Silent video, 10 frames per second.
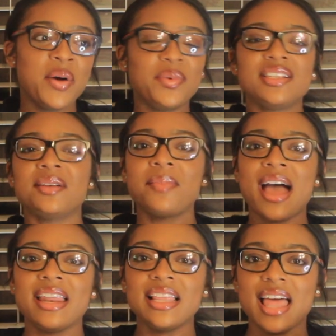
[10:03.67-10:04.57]
when
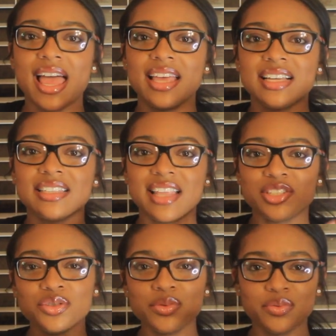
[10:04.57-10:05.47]
somebody like
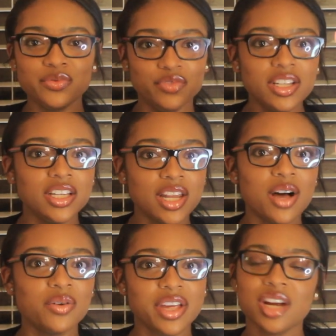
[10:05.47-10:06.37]
that you really
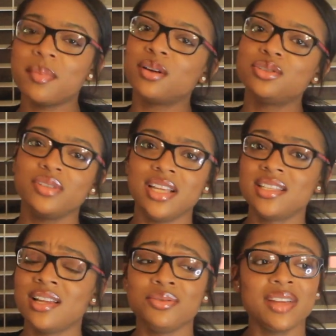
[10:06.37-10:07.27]
know care about you and they
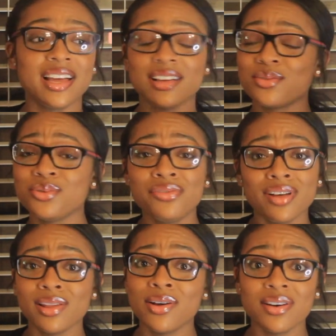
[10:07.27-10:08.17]
telling you like, oh, you
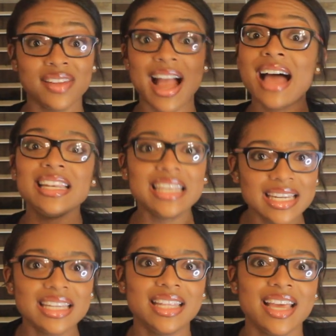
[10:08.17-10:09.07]
fell off, like I
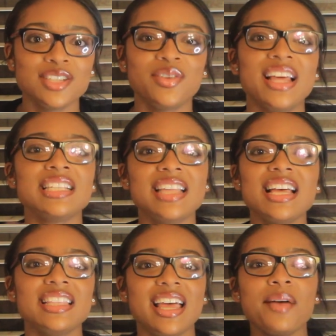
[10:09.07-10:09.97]
needed that. So that
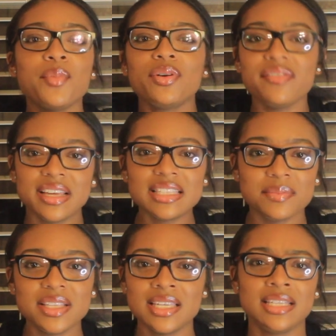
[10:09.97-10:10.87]
motivates
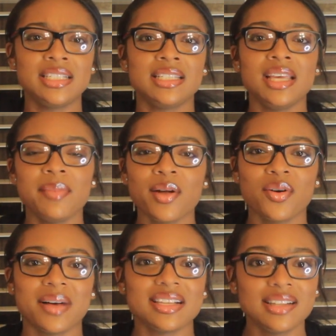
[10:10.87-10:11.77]
me to just get back
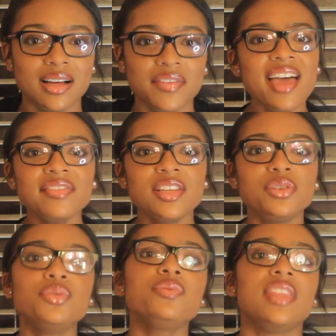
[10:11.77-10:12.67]
on my stuff. I have to
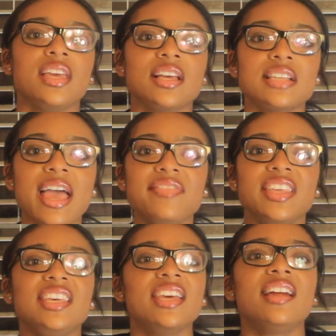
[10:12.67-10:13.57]
do things. I have
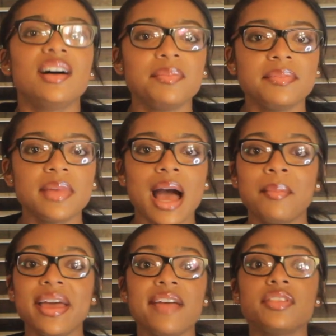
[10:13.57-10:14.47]
to get up. I
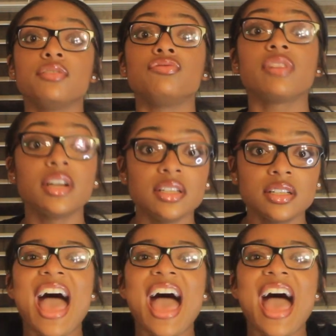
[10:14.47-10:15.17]
might have to run.